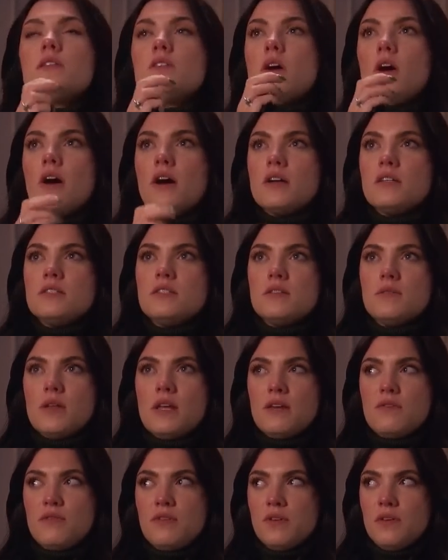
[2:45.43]
It's hard to
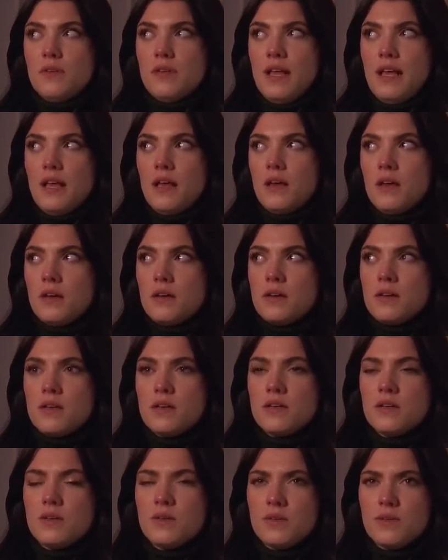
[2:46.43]
like feel like
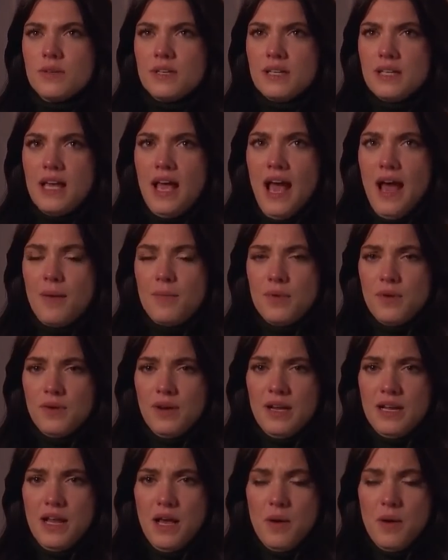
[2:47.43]
really happy right